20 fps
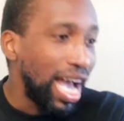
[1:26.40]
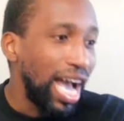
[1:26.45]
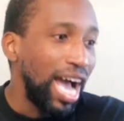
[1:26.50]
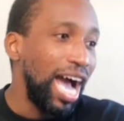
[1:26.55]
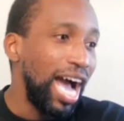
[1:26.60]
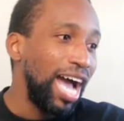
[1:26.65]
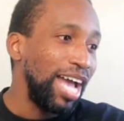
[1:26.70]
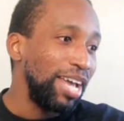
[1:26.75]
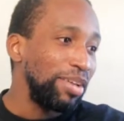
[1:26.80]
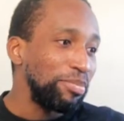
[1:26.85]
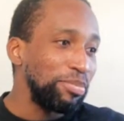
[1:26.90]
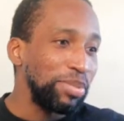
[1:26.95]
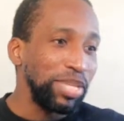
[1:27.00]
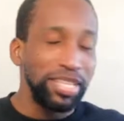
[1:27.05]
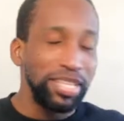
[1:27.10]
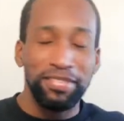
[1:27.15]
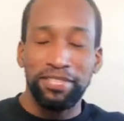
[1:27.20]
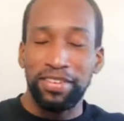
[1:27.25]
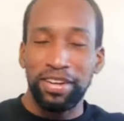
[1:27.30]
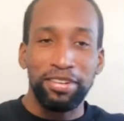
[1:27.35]
I am being
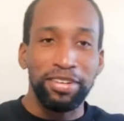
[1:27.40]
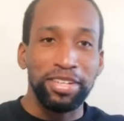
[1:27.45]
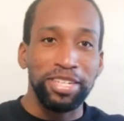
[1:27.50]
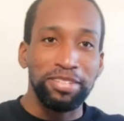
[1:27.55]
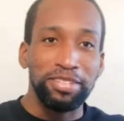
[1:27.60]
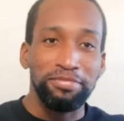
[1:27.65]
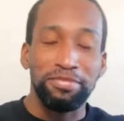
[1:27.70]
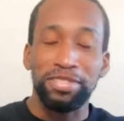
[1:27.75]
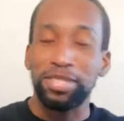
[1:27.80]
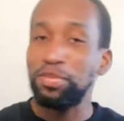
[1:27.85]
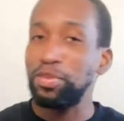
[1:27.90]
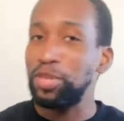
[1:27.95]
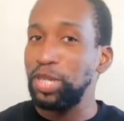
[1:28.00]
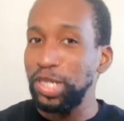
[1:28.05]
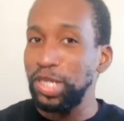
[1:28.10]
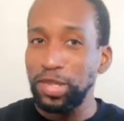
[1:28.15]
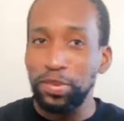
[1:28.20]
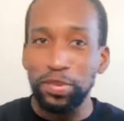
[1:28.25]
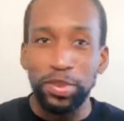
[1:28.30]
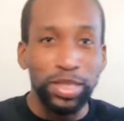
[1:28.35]
very
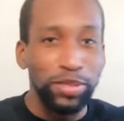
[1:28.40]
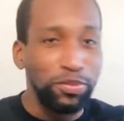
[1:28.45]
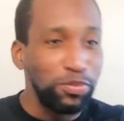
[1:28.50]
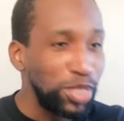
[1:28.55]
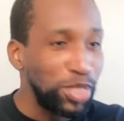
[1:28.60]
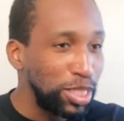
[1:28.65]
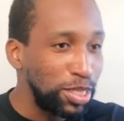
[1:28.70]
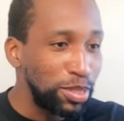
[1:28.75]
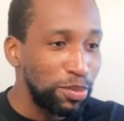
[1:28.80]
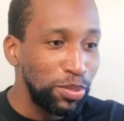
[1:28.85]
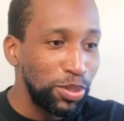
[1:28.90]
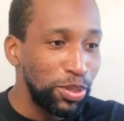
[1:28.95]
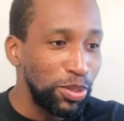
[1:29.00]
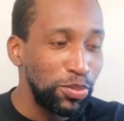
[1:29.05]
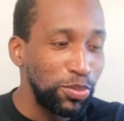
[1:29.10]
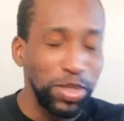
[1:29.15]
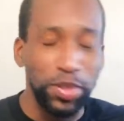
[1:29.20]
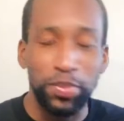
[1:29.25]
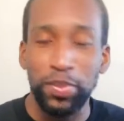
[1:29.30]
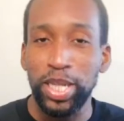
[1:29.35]
responsible and reasonable
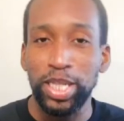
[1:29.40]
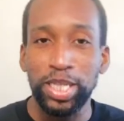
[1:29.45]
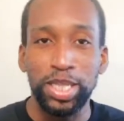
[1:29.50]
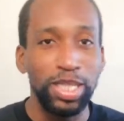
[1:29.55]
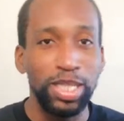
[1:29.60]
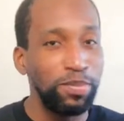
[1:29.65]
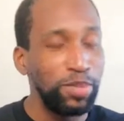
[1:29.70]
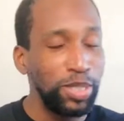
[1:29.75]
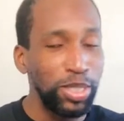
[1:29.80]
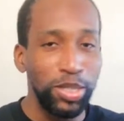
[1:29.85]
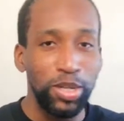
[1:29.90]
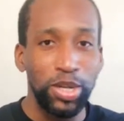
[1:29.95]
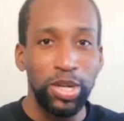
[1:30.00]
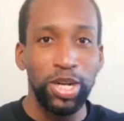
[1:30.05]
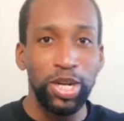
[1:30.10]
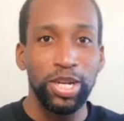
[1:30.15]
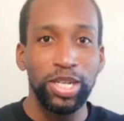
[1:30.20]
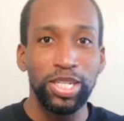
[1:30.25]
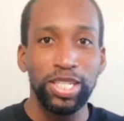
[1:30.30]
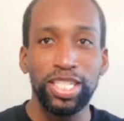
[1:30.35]
with my
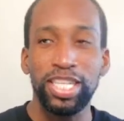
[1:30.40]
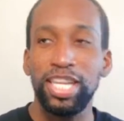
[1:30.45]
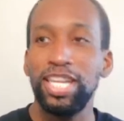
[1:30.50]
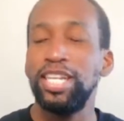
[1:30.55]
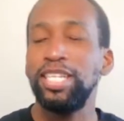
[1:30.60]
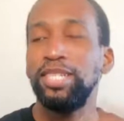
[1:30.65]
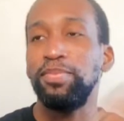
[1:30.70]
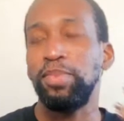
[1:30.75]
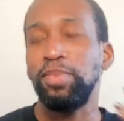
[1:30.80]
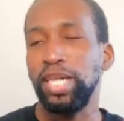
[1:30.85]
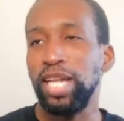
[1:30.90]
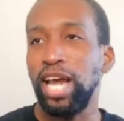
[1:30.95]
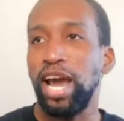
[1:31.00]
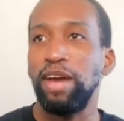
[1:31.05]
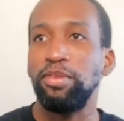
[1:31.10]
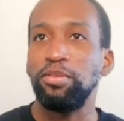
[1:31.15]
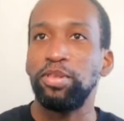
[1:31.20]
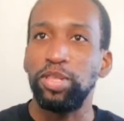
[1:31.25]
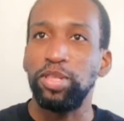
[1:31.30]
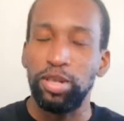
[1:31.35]
TBRs but I
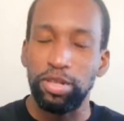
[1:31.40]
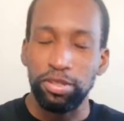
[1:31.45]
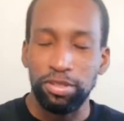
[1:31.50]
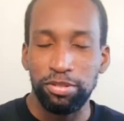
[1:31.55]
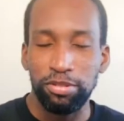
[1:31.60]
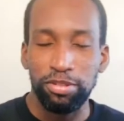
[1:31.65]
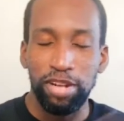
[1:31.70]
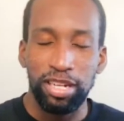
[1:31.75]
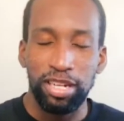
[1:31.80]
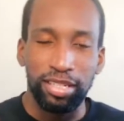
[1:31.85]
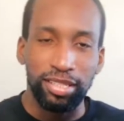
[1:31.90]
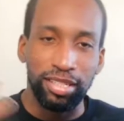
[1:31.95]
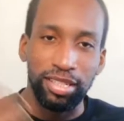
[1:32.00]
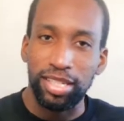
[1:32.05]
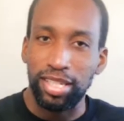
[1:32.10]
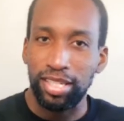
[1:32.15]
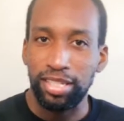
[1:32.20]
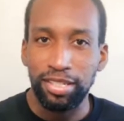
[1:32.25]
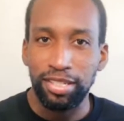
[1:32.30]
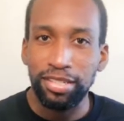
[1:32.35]
will also try to look
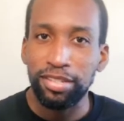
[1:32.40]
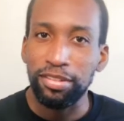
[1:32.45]
into